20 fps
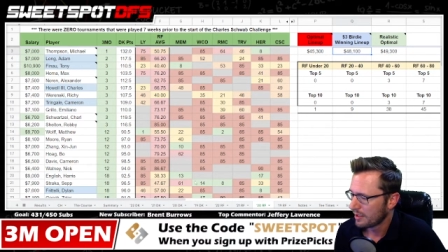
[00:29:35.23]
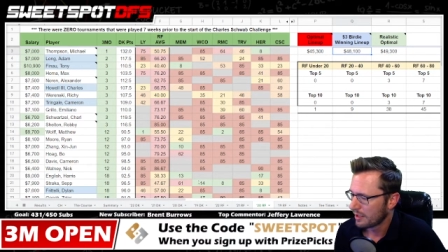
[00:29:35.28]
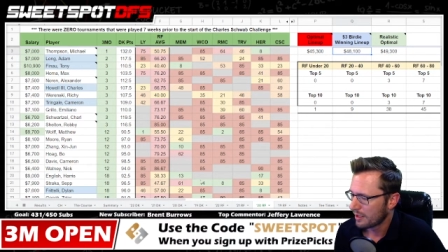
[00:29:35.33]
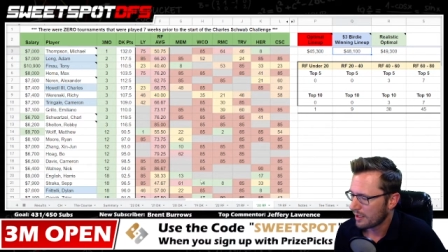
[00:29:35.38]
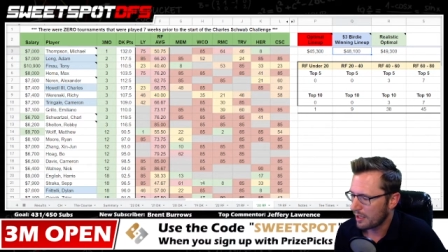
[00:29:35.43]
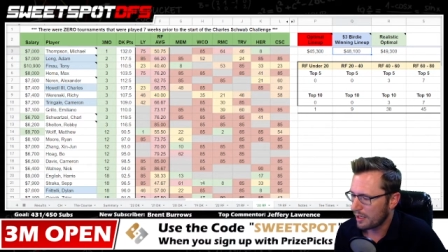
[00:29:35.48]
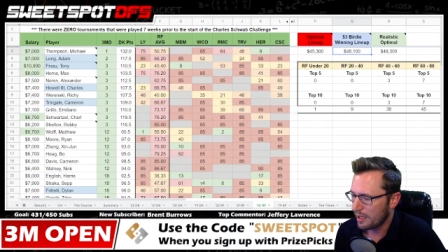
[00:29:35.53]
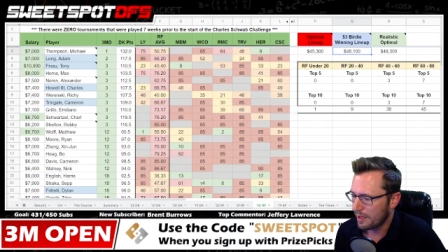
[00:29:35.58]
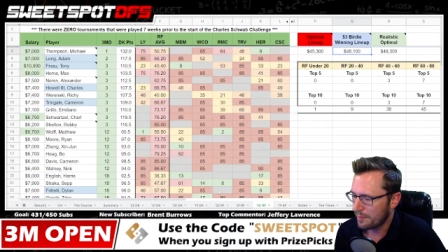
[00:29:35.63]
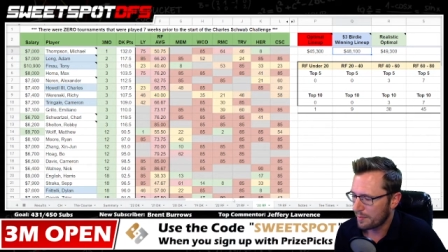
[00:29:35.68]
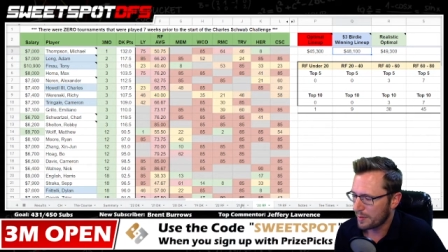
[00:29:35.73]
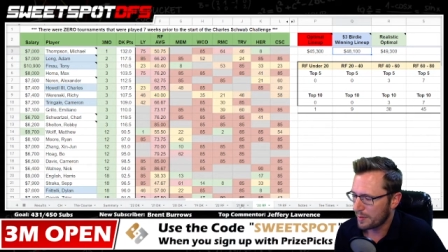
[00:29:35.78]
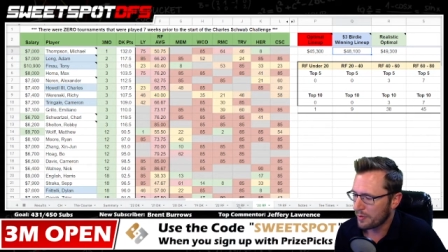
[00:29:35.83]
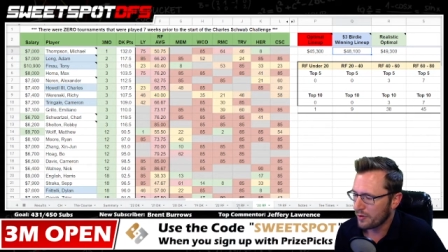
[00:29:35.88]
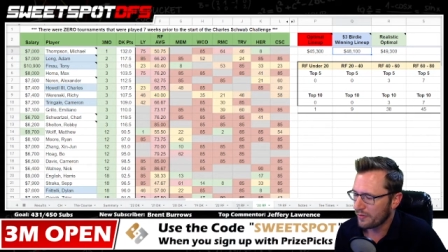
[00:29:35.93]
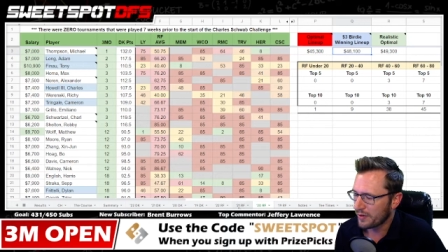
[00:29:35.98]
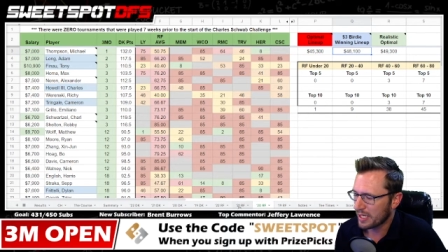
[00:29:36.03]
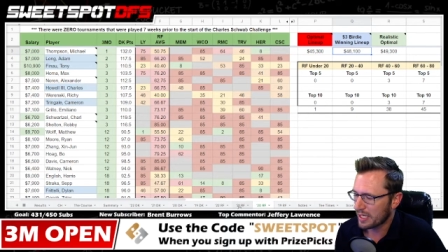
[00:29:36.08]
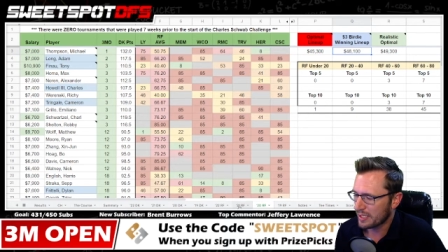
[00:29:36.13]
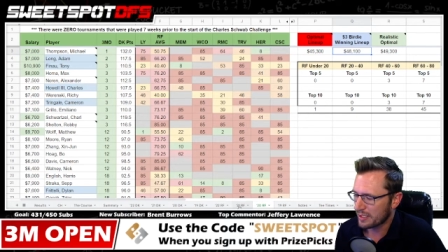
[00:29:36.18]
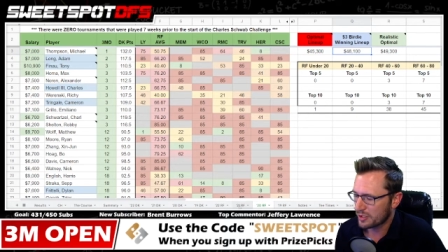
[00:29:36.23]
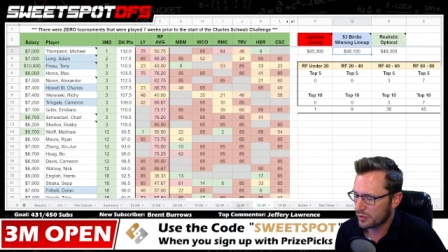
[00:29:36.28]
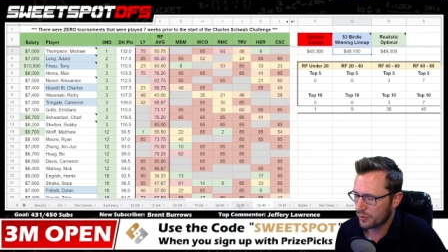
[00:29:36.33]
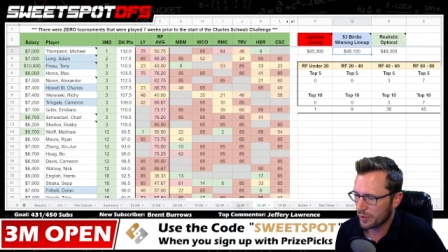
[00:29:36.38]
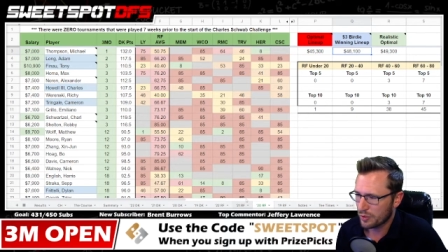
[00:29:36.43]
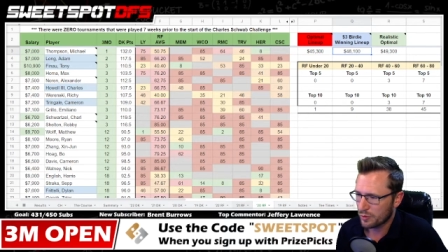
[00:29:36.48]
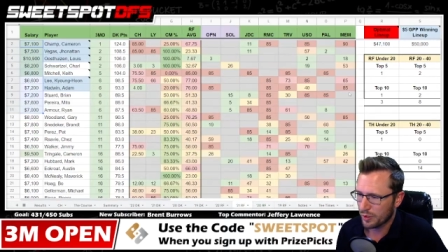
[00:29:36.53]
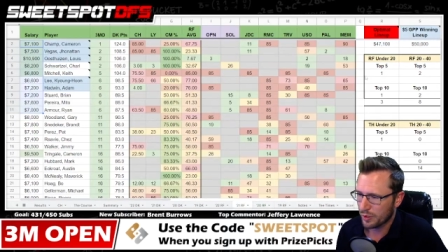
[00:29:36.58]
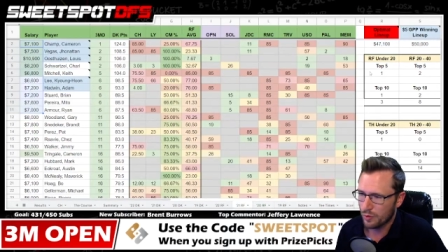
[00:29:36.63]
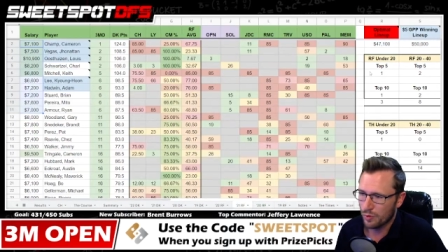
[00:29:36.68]
Um, but moving on to
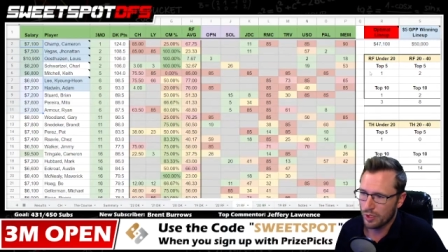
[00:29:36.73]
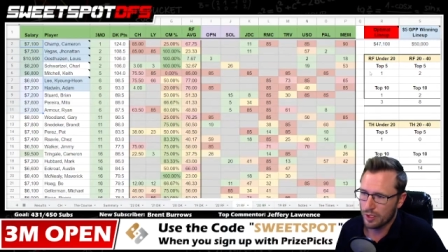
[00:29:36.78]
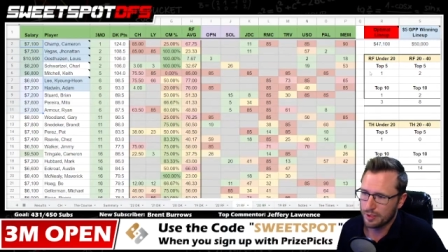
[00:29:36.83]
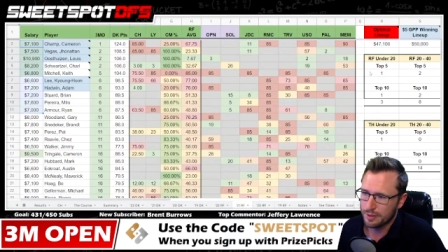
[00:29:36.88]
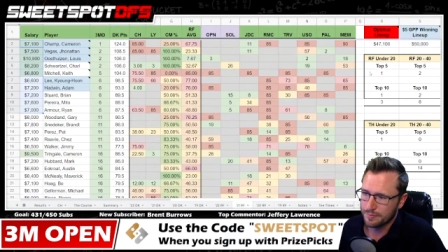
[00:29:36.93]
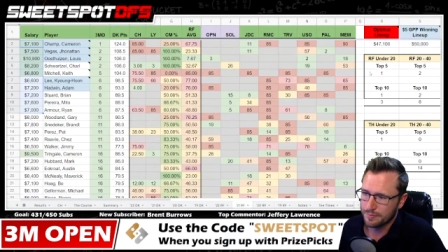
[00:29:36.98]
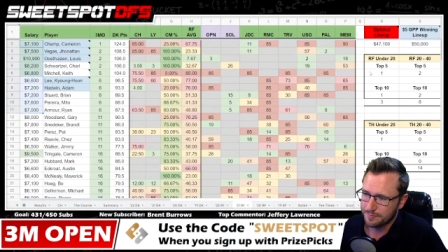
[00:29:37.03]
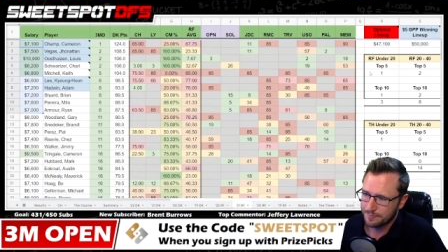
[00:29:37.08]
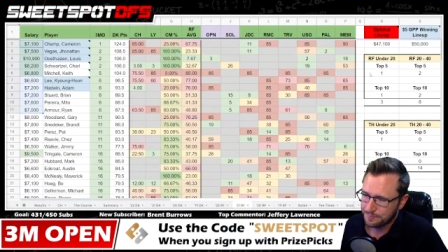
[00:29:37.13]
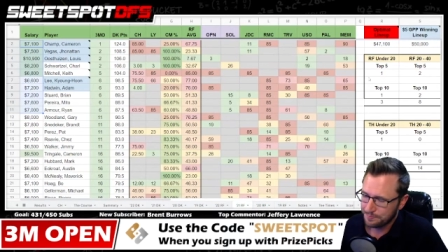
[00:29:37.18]
2021,